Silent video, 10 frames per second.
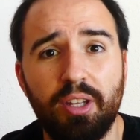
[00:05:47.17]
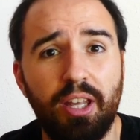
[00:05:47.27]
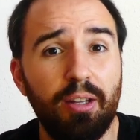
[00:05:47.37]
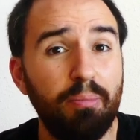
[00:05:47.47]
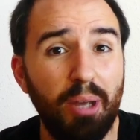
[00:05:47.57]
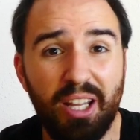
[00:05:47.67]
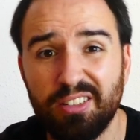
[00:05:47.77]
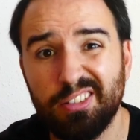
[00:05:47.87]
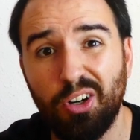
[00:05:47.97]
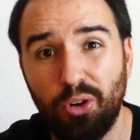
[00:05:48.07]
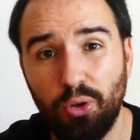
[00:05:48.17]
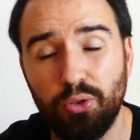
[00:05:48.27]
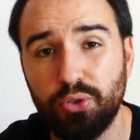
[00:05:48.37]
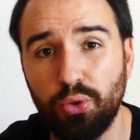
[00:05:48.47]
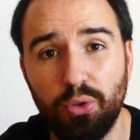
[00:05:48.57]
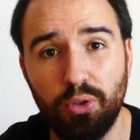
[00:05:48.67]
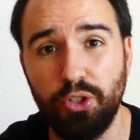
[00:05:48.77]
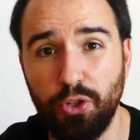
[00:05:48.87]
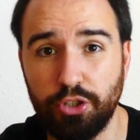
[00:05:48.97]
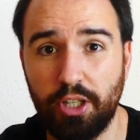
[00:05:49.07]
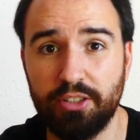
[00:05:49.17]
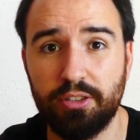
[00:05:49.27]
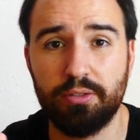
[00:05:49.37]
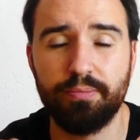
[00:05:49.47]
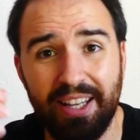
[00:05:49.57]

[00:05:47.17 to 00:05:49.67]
it makes the whole tool useless.